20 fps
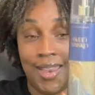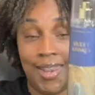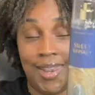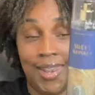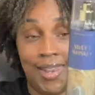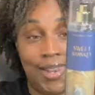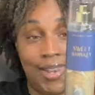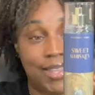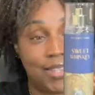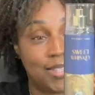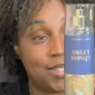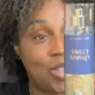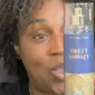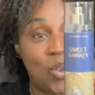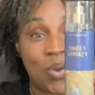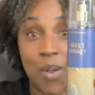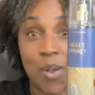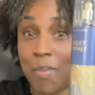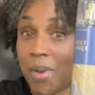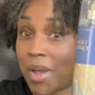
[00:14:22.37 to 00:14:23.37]
Let's
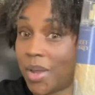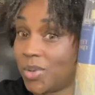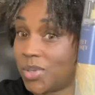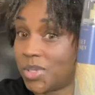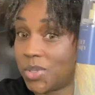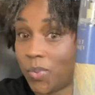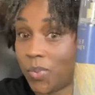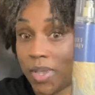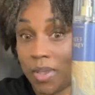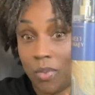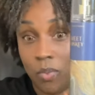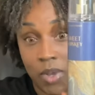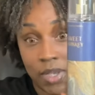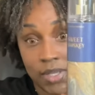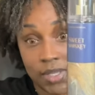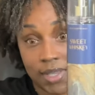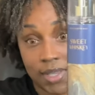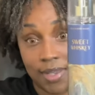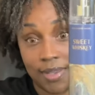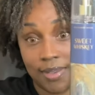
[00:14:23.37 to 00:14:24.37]
talk about Sweet
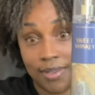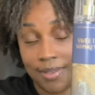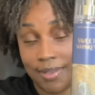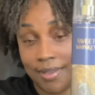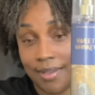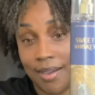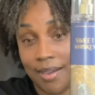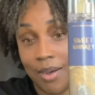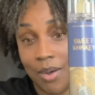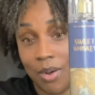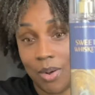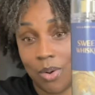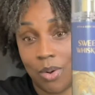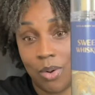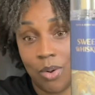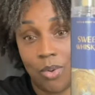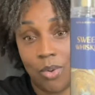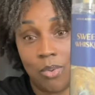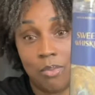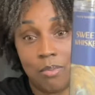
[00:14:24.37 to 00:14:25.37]
Whiskey.
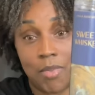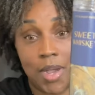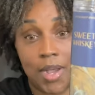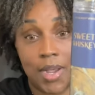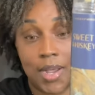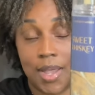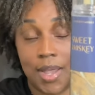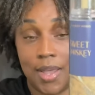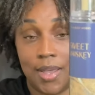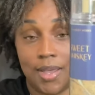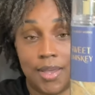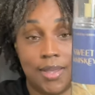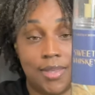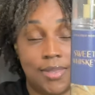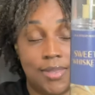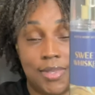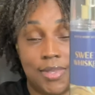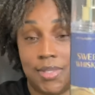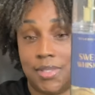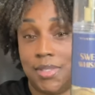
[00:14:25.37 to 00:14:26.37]
Oh my God,
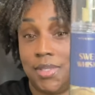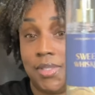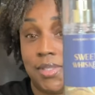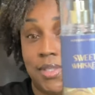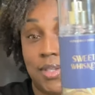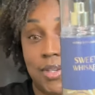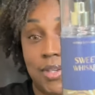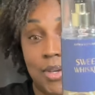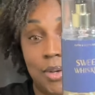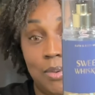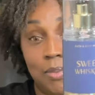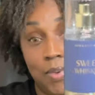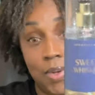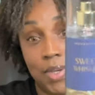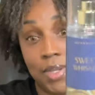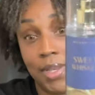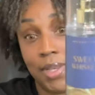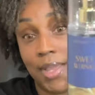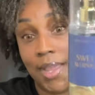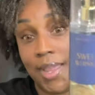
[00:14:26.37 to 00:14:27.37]
this is a good
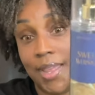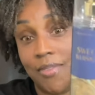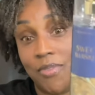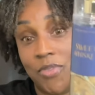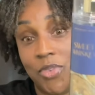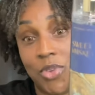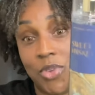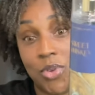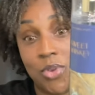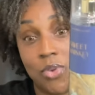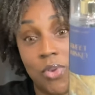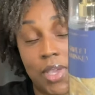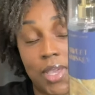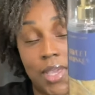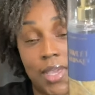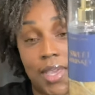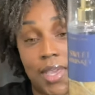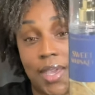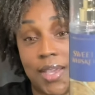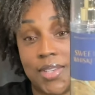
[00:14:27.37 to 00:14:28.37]
one. If you
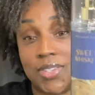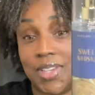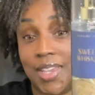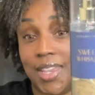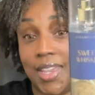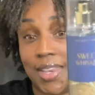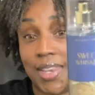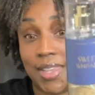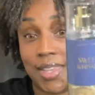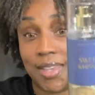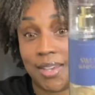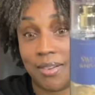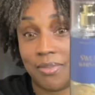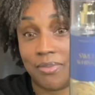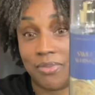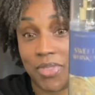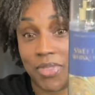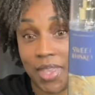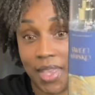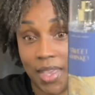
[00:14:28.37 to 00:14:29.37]
can catch any
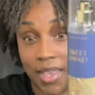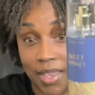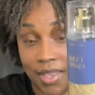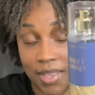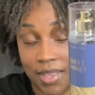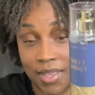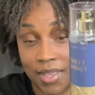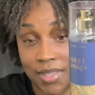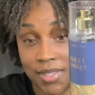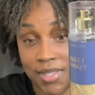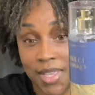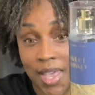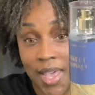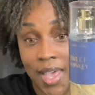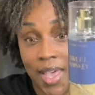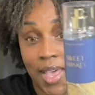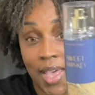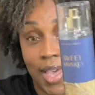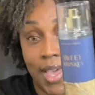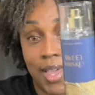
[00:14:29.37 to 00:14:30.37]
of these
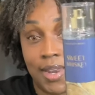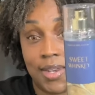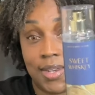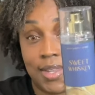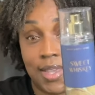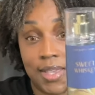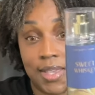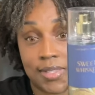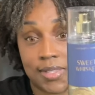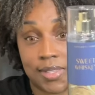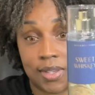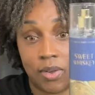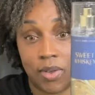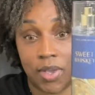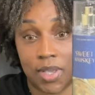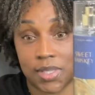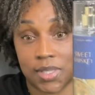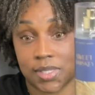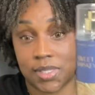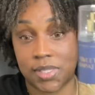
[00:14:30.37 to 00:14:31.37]
at an
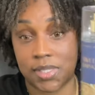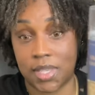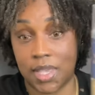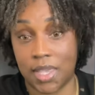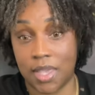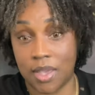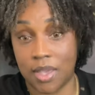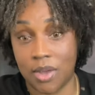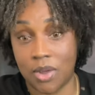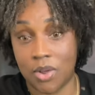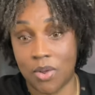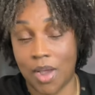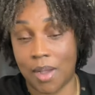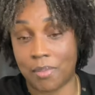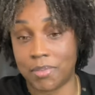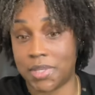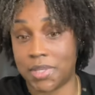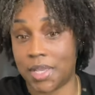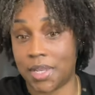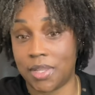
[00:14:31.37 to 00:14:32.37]
SOS sale,
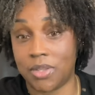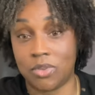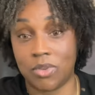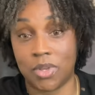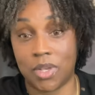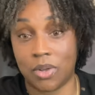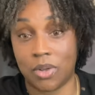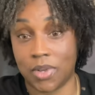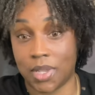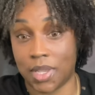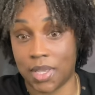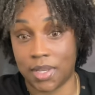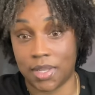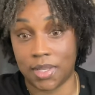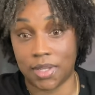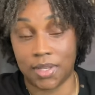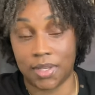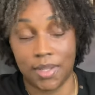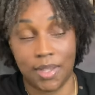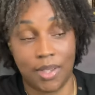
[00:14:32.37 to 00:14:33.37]
I'm telling you to go get
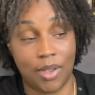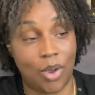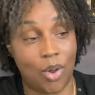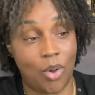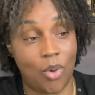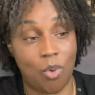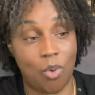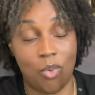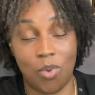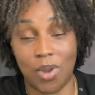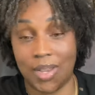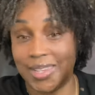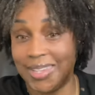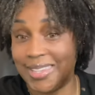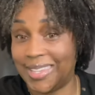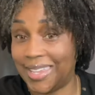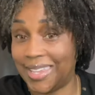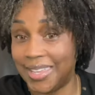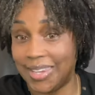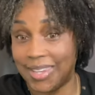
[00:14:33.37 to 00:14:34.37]
it. Go
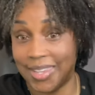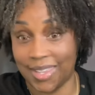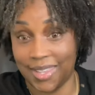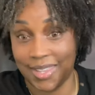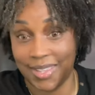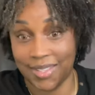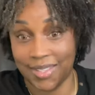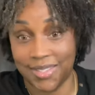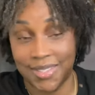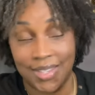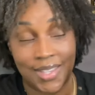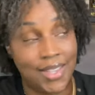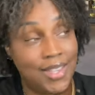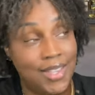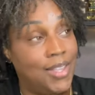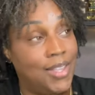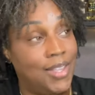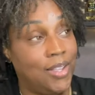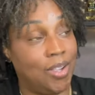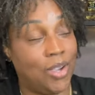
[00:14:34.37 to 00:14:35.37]
get it.
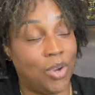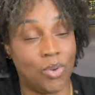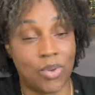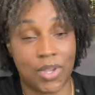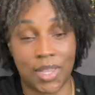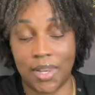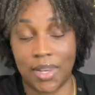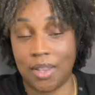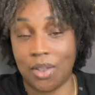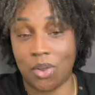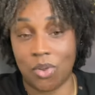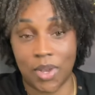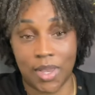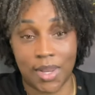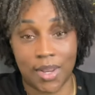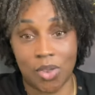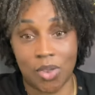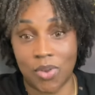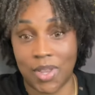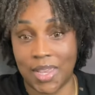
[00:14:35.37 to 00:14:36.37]
Go get it, go get
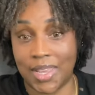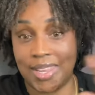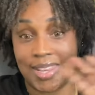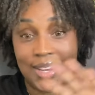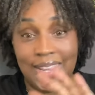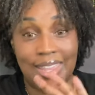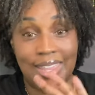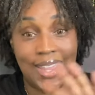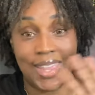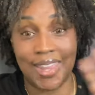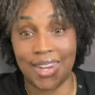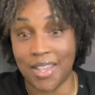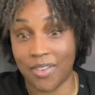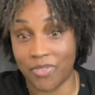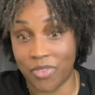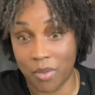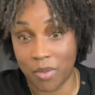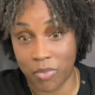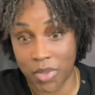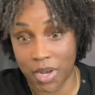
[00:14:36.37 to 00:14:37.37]
it, go get it. Any of
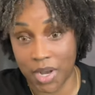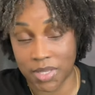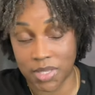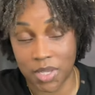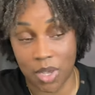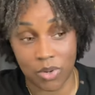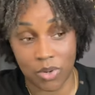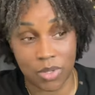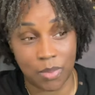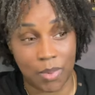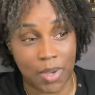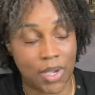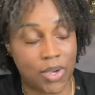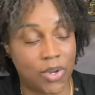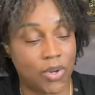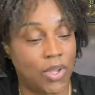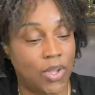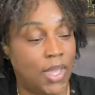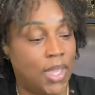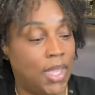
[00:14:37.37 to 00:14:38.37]
them that I talked
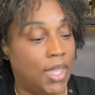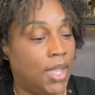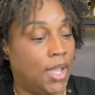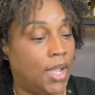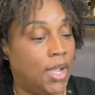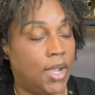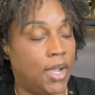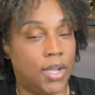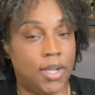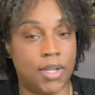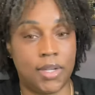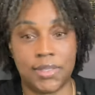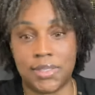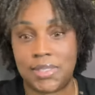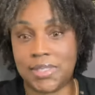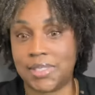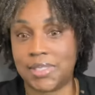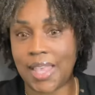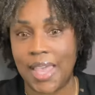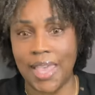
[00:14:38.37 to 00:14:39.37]
about.
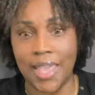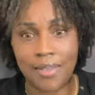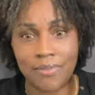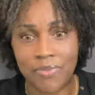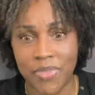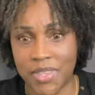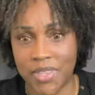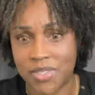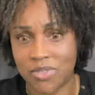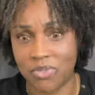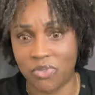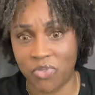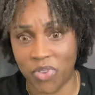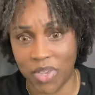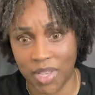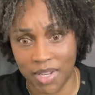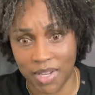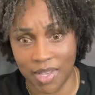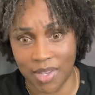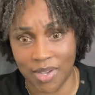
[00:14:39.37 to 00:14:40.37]
Save this
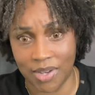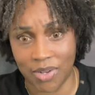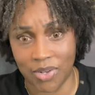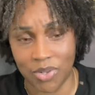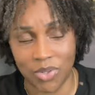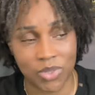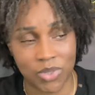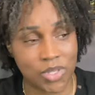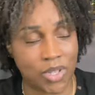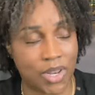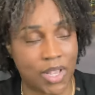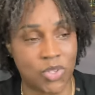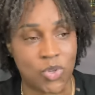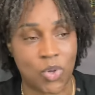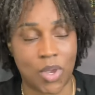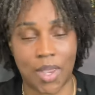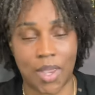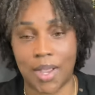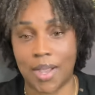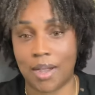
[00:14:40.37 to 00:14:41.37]
video so that you
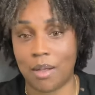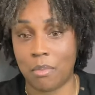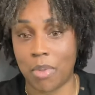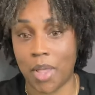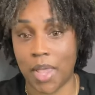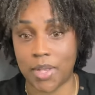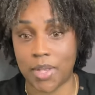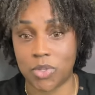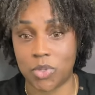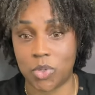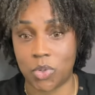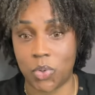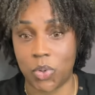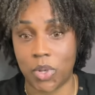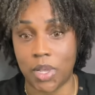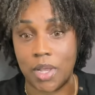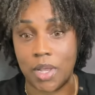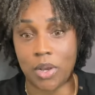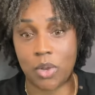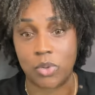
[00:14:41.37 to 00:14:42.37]
can come back to
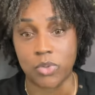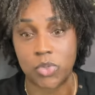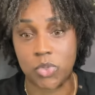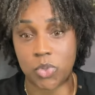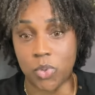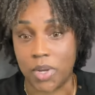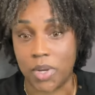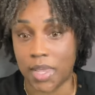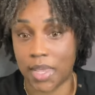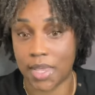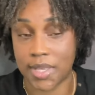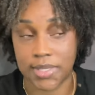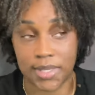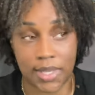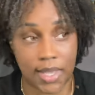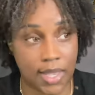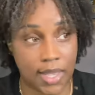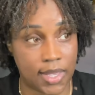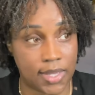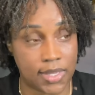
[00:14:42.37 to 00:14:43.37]
it closer to an
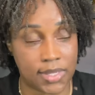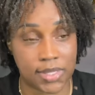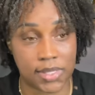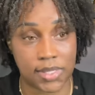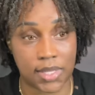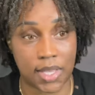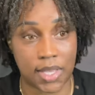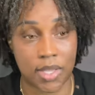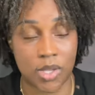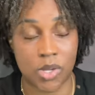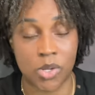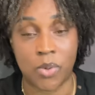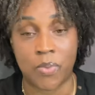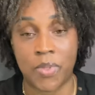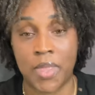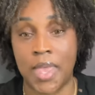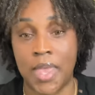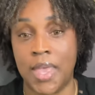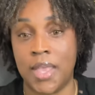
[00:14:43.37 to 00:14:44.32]
SOS sale.